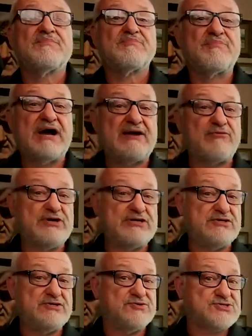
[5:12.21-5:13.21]
by
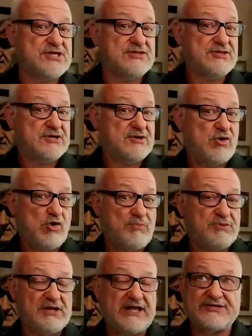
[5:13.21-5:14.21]
reducing the coal
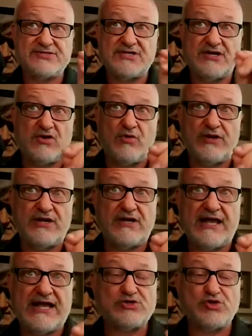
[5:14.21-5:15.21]
plants and going to
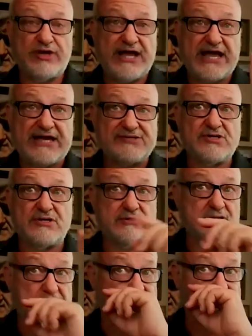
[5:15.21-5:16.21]
natural gas
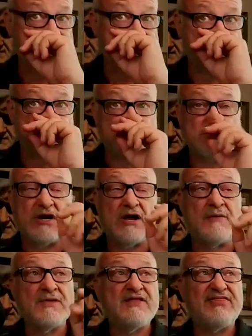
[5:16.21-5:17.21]
under President Trump.